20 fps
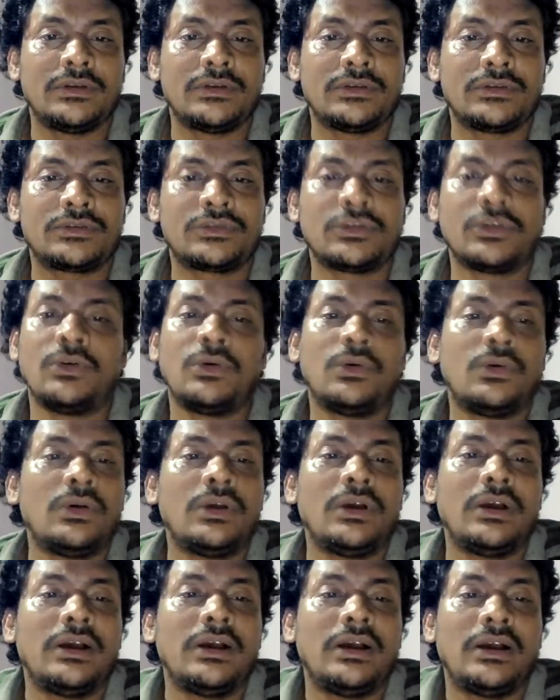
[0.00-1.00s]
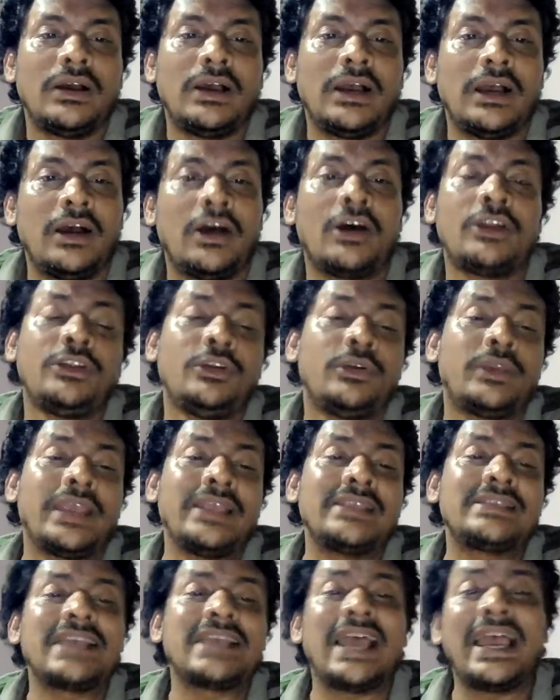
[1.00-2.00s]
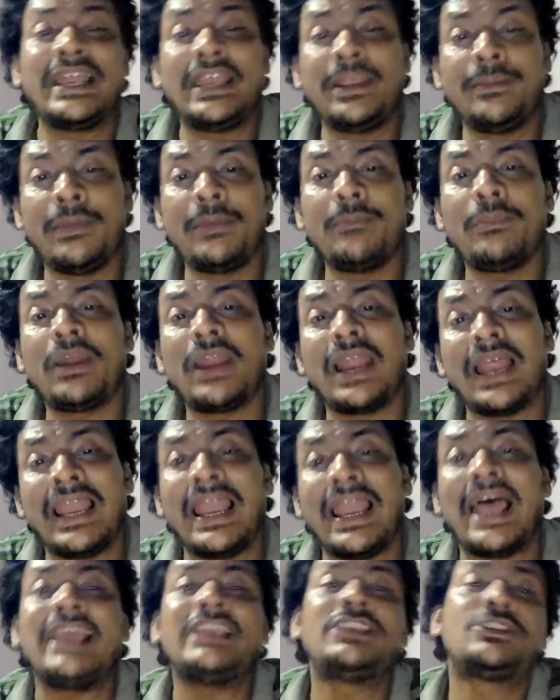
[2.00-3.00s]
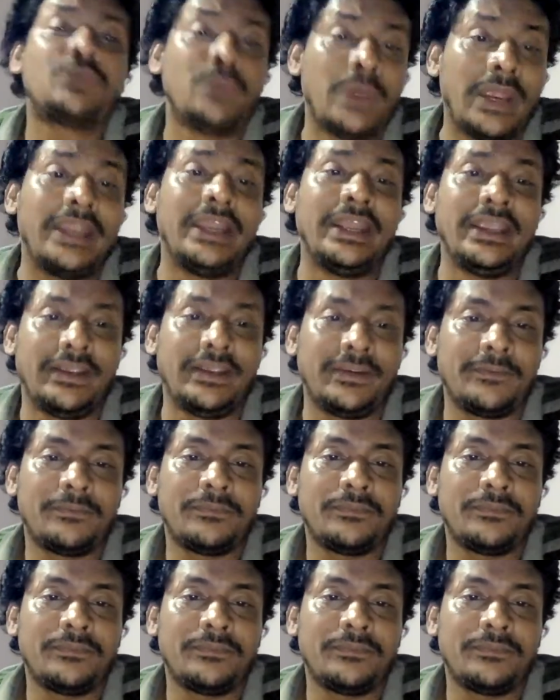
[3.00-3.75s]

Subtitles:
So, or you can say, I remember Ali's wedding.